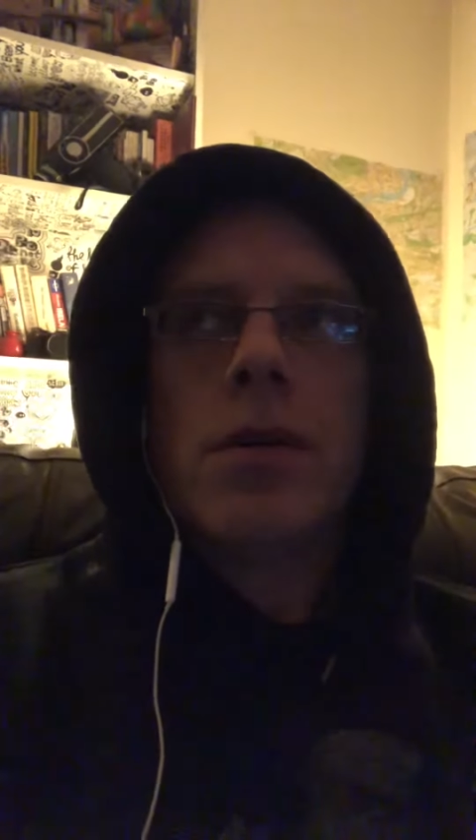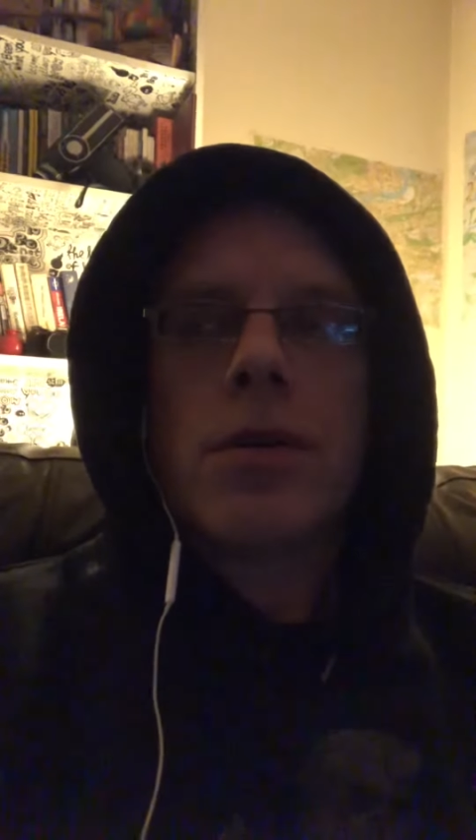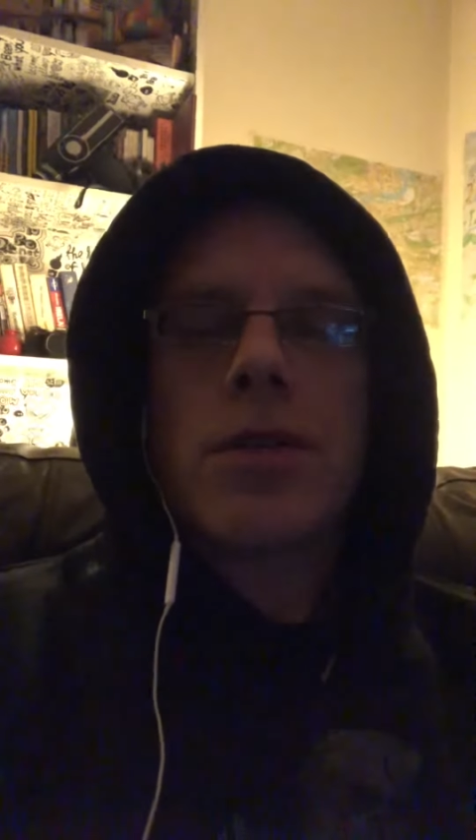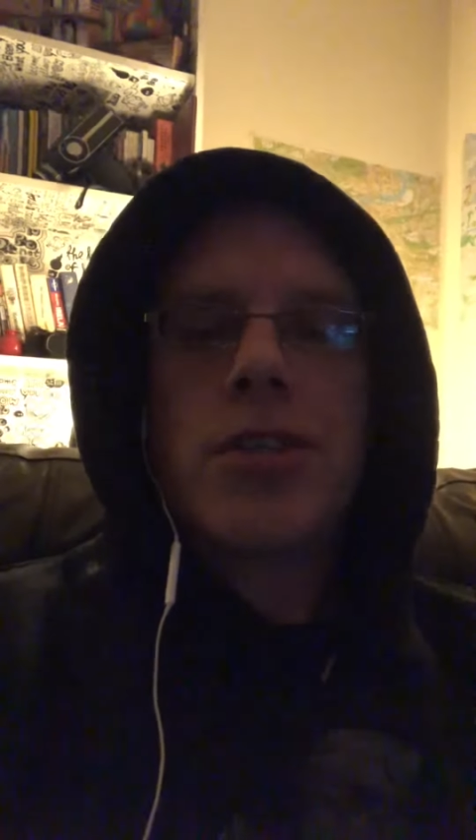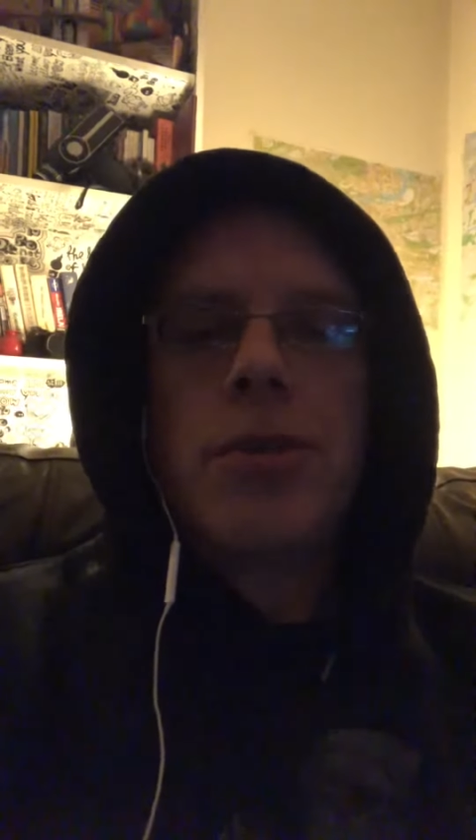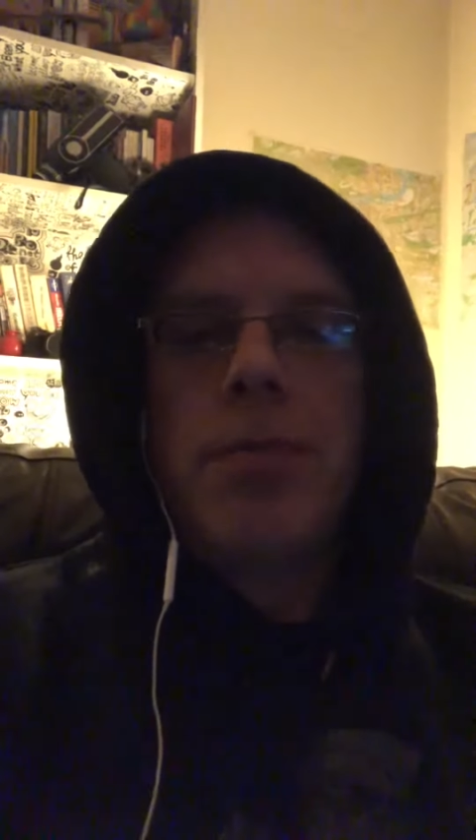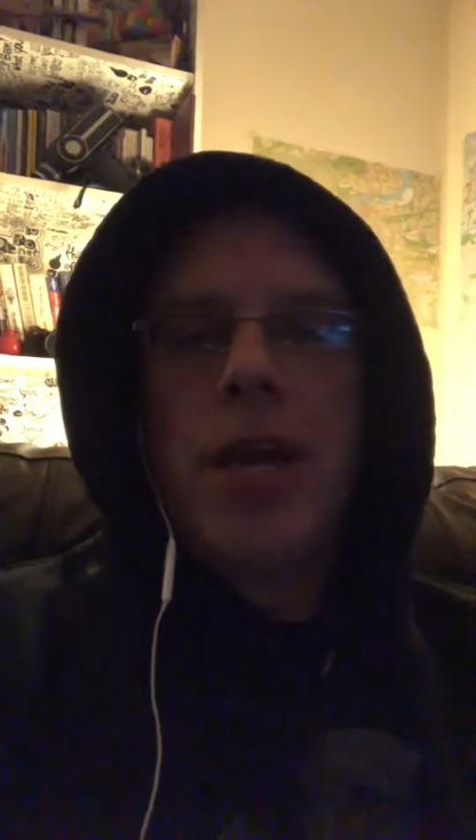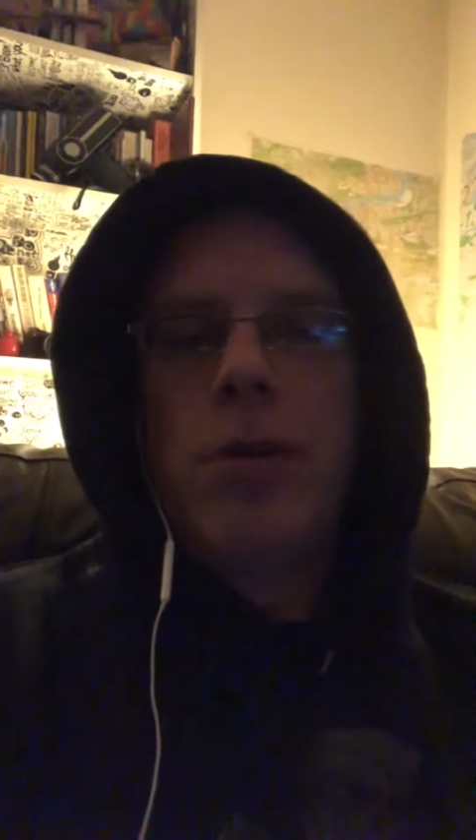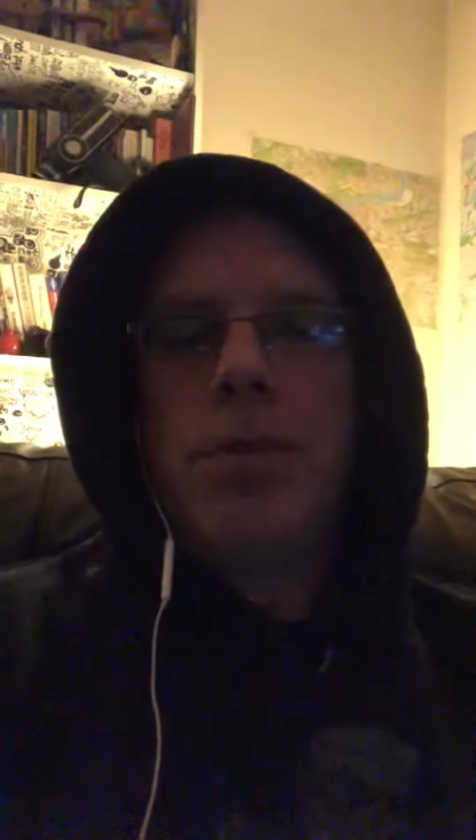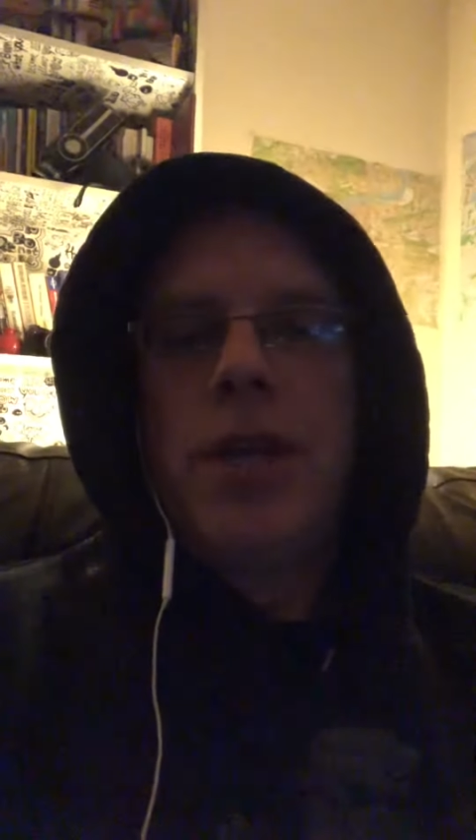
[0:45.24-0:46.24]
Christian
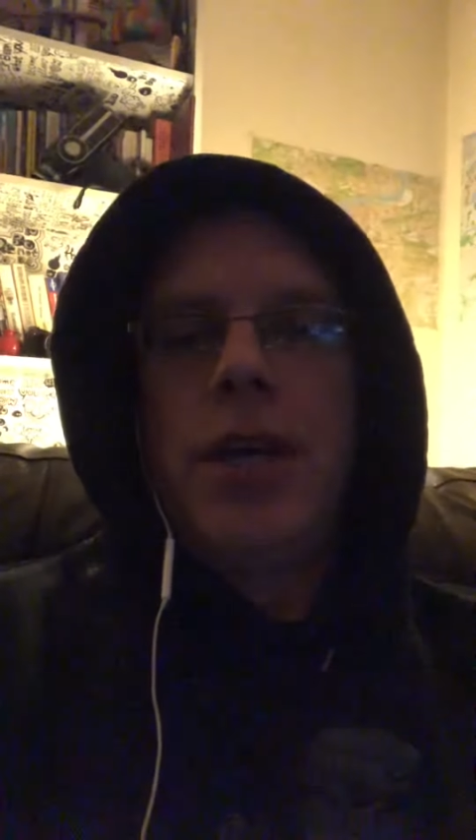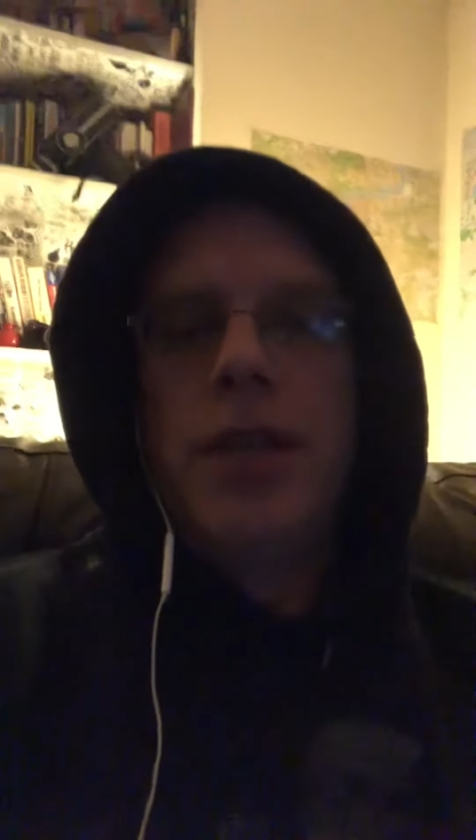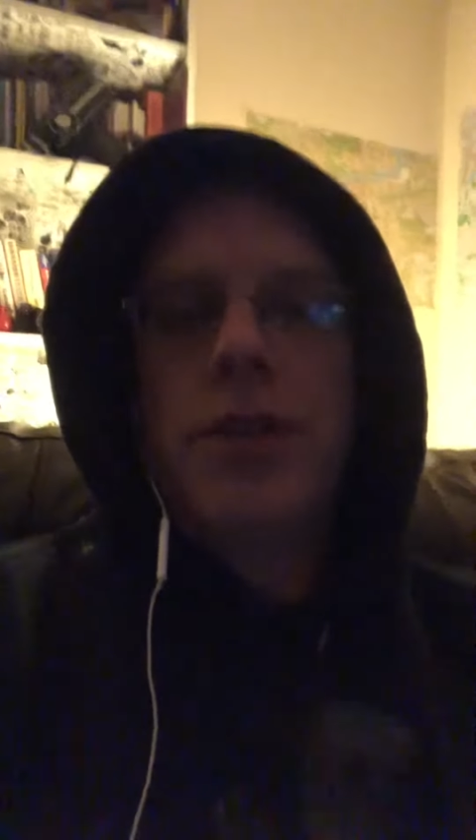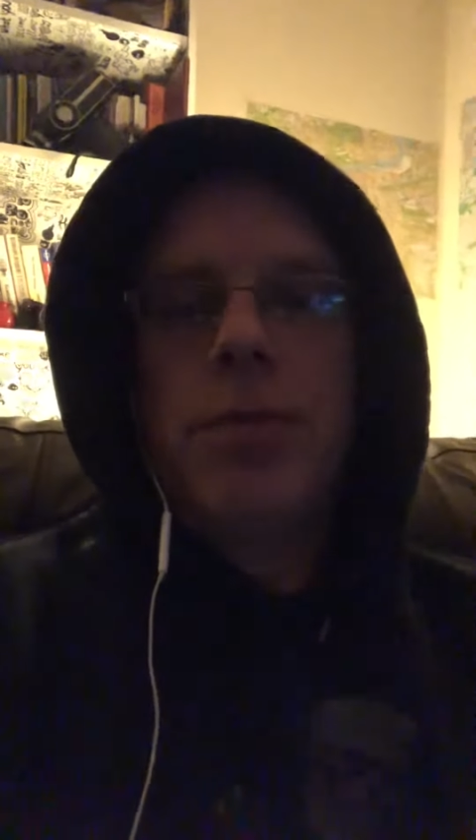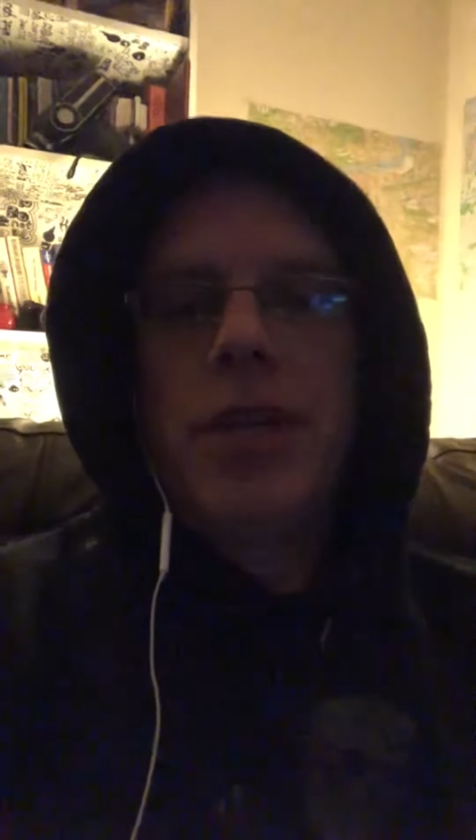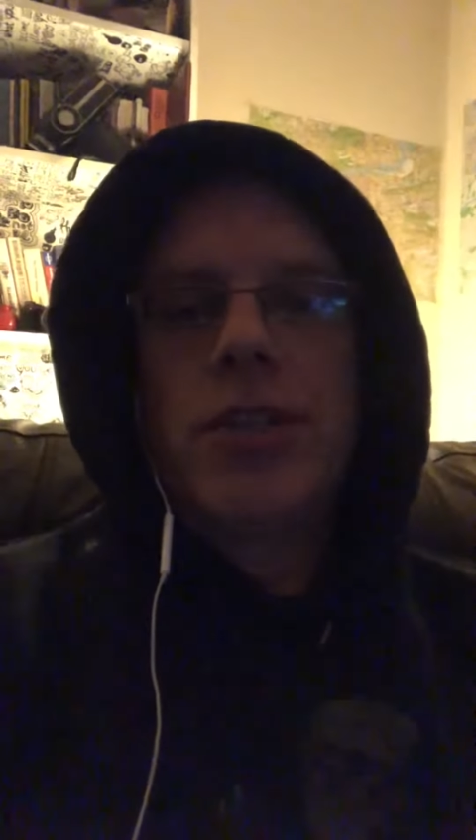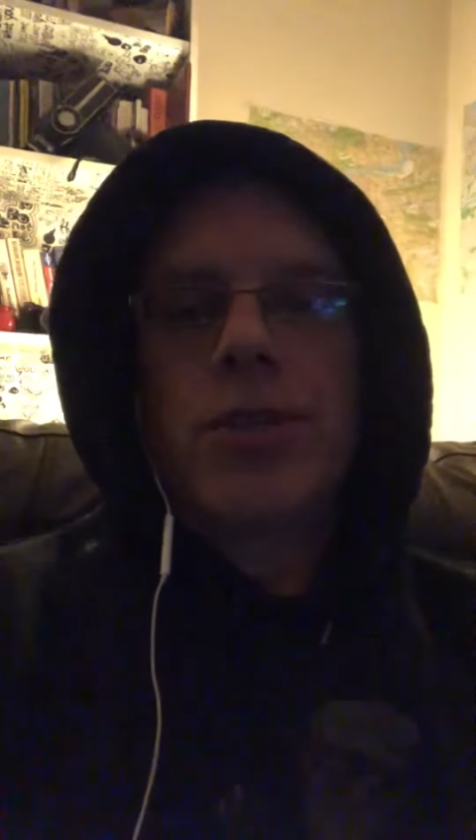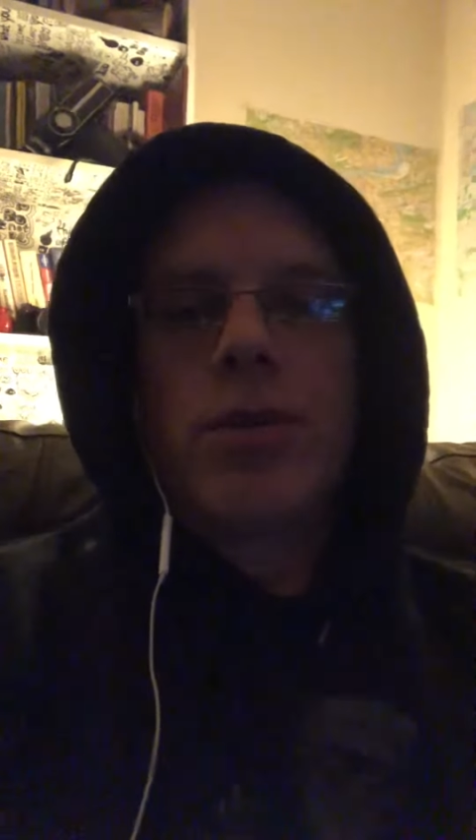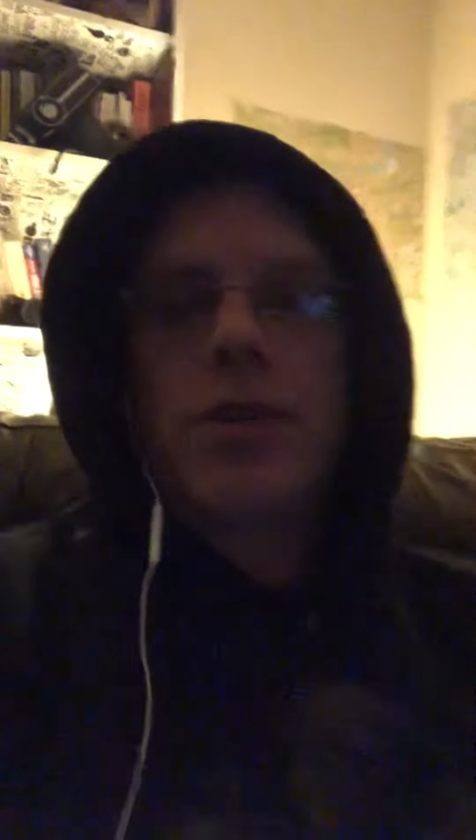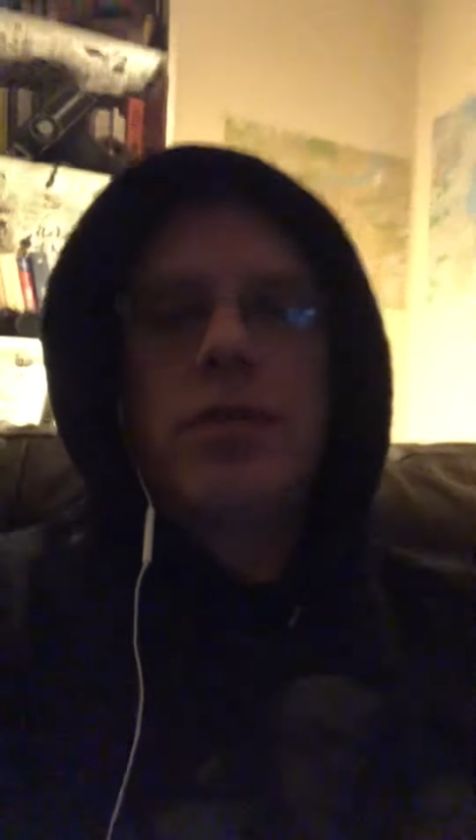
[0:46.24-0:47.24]
Bale played in Big
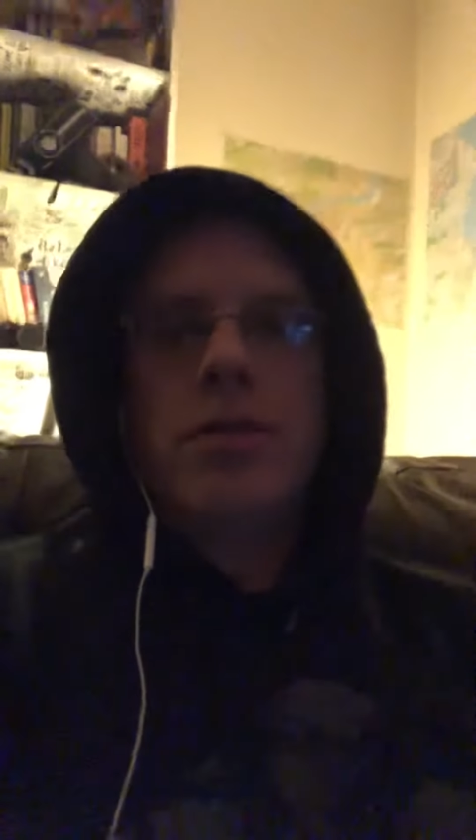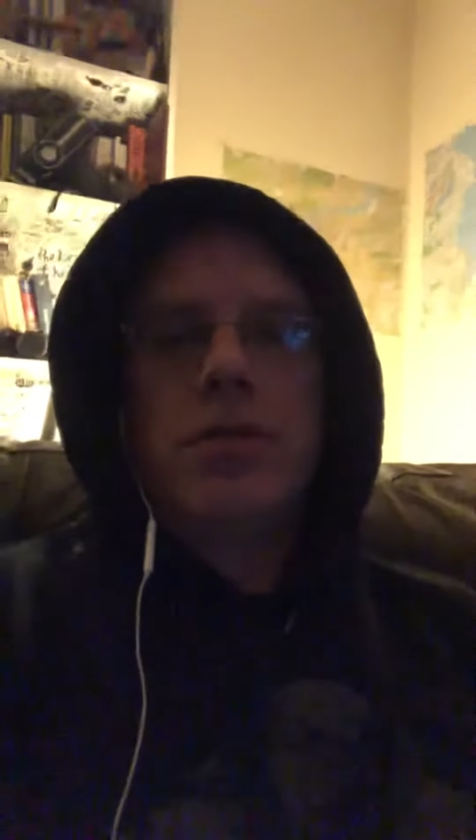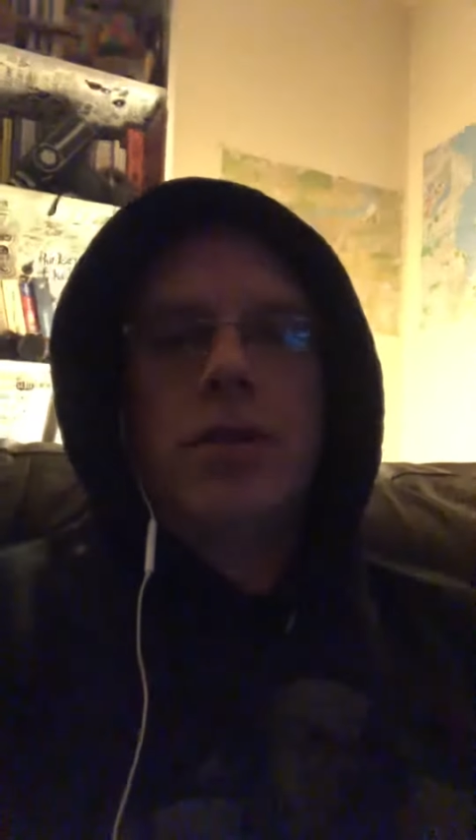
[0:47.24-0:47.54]
Short,